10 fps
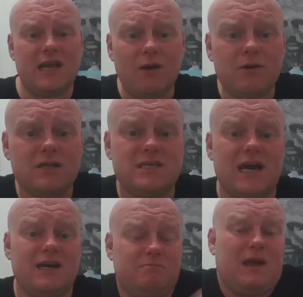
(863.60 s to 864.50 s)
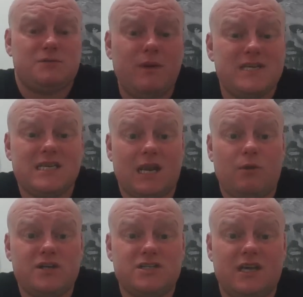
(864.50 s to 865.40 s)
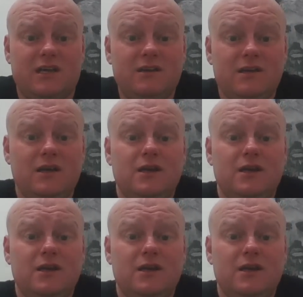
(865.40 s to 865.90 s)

a counter-attack. That's basically what he's saying.